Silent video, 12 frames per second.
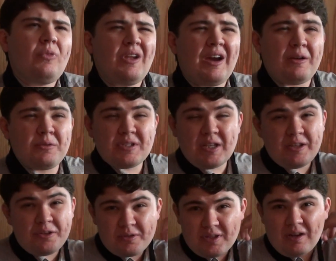I would say
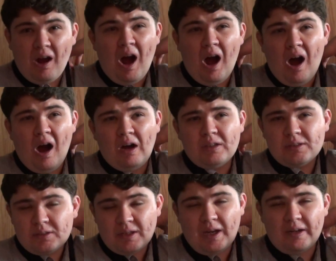use an ah
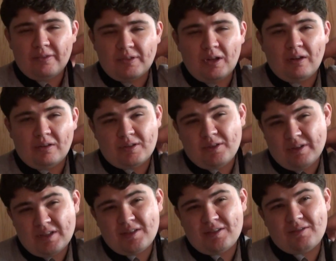kind of tongue. So
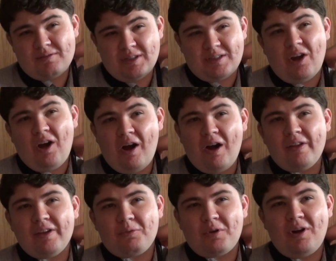this is the ta
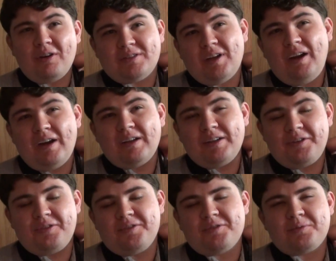that we're all taught you
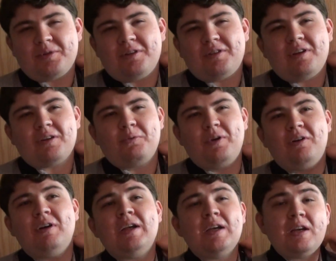use when you tongue.
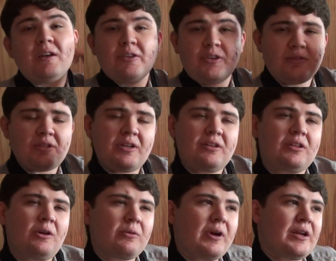Well, use it in
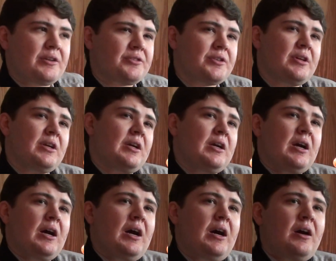low range.
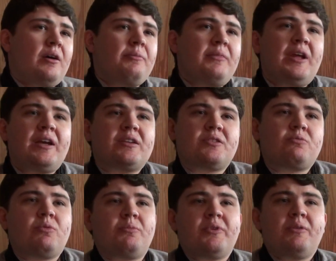Next,
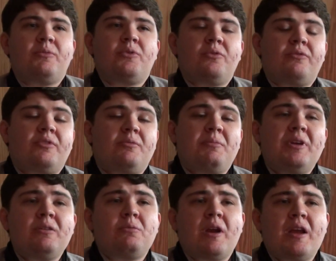when we move to
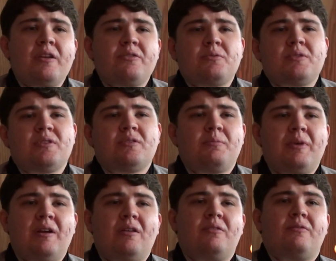mid range, which is
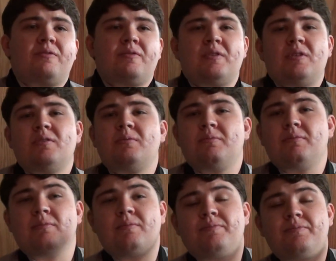about
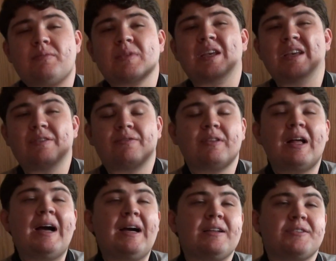from E
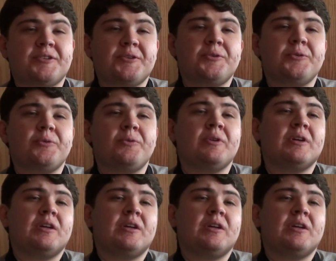flat to